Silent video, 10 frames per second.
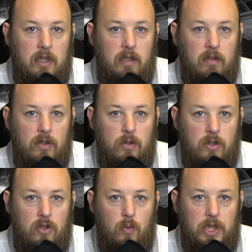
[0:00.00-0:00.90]
to give it a
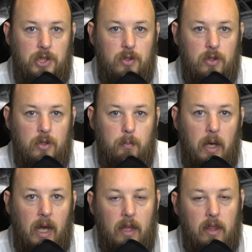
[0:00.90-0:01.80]
good swish or a good
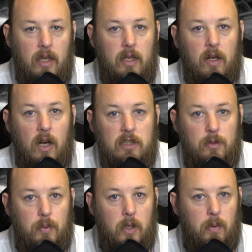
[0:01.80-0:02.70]
bath in
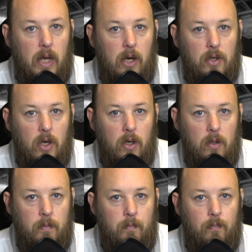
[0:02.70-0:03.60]
isopropyl
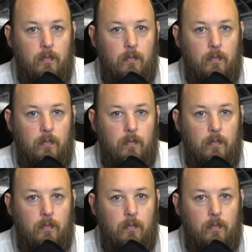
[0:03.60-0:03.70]
alcohol.